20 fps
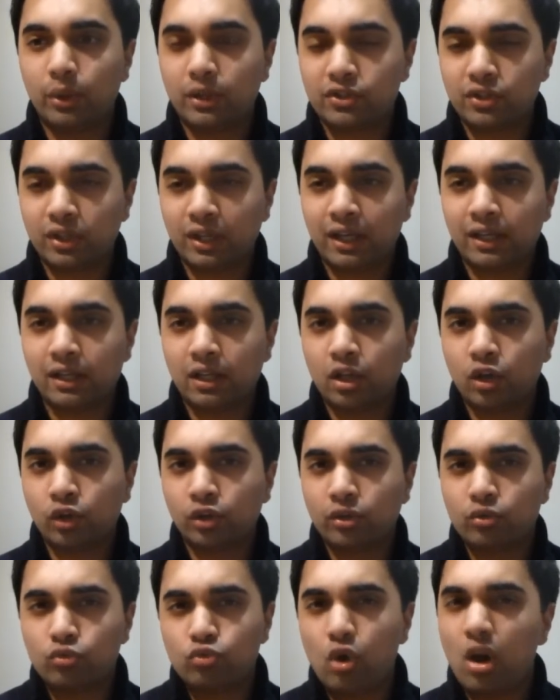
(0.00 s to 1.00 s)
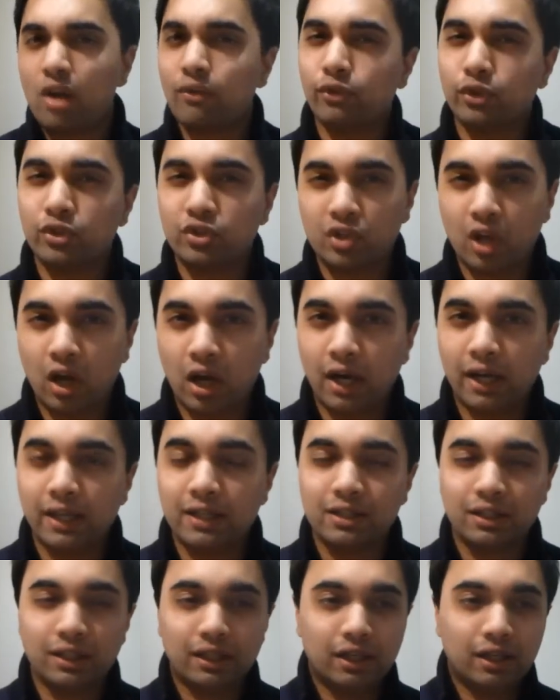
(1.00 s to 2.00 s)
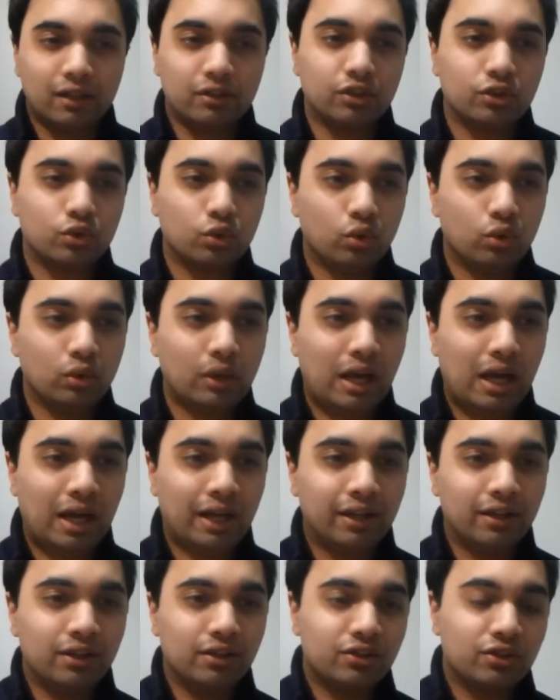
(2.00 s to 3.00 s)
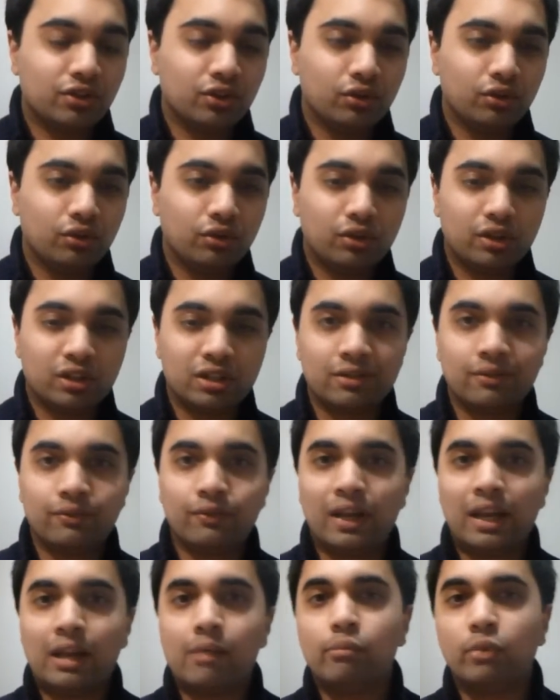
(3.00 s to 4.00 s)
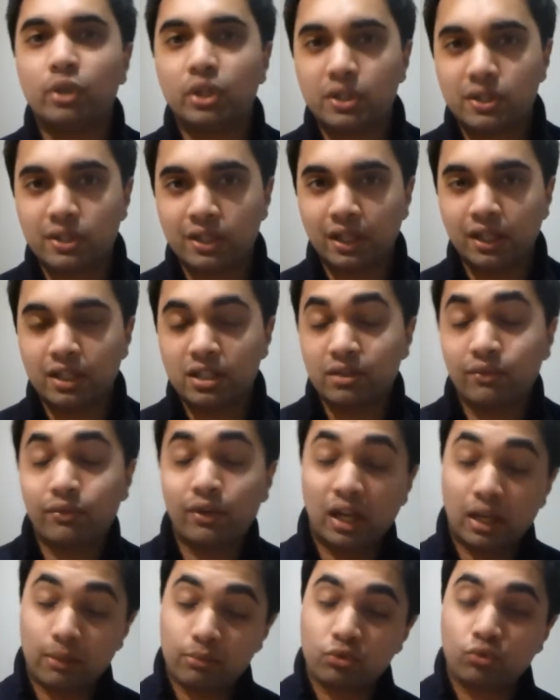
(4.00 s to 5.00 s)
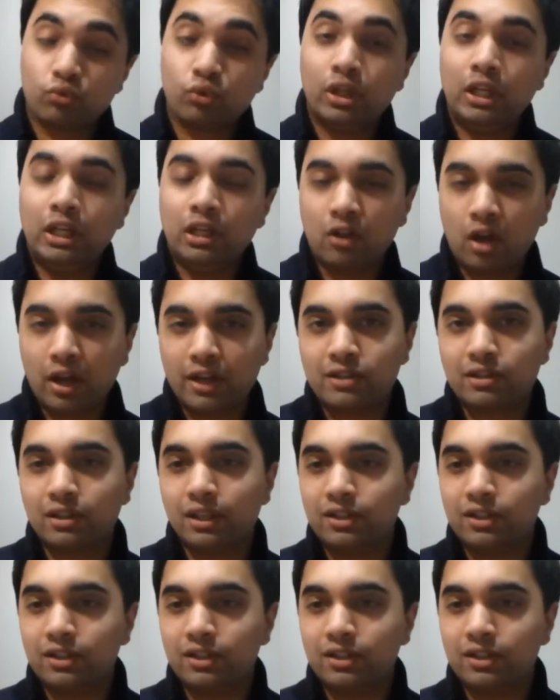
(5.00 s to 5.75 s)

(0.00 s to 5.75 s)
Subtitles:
It's again on the rougher side, just all adding to the development, and it develops really nicely.